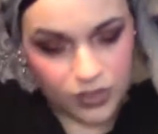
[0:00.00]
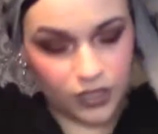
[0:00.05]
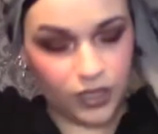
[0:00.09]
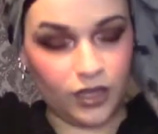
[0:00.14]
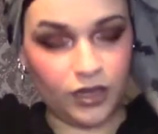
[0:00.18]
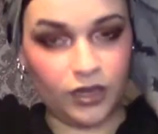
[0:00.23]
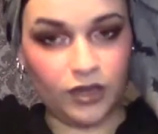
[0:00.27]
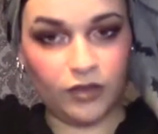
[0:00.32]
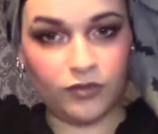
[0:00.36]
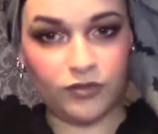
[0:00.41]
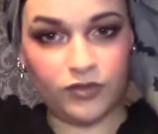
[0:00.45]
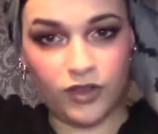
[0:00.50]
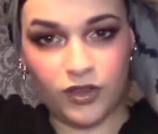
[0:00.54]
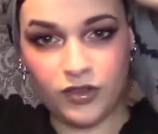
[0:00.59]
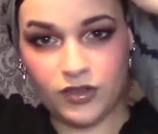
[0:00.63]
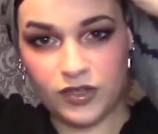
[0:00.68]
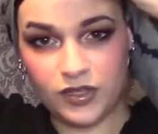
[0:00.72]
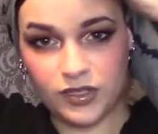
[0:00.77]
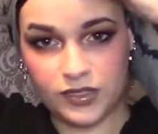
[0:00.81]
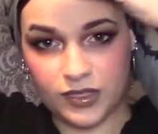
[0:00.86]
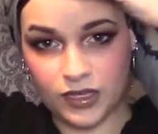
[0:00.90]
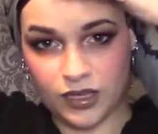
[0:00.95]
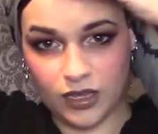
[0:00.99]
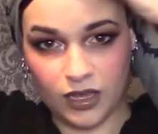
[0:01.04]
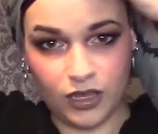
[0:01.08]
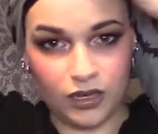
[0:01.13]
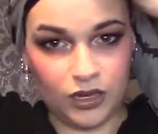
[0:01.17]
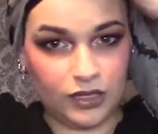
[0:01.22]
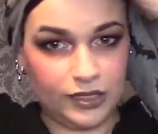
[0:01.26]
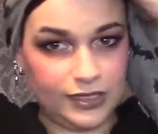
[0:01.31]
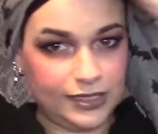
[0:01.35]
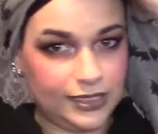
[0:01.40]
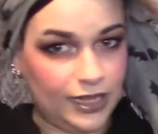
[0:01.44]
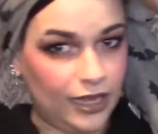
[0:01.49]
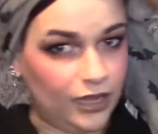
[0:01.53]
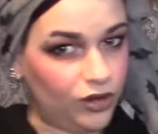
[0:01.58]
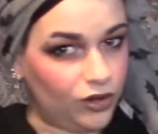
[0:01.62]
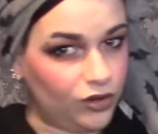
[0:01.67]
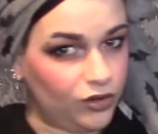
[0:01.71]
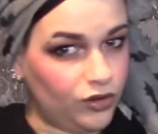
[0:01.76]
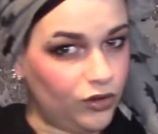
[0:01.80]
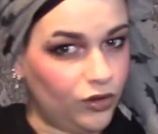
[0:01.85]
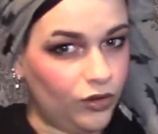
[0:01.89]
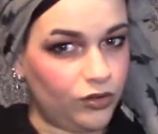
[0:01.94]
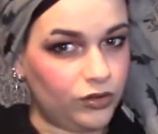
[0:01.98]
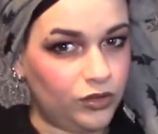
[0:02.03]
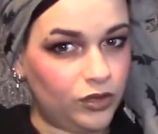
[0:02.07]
and I've done this like in a tighter knot.